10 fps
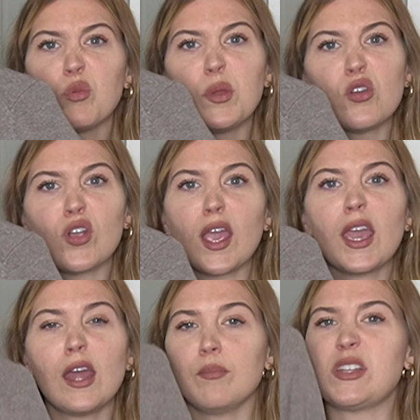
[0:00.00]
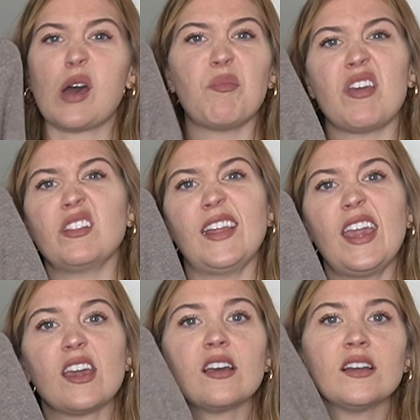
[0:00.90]
would be great and down by the
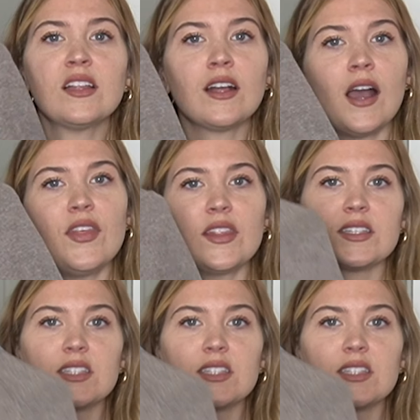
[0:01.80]
lake. I think this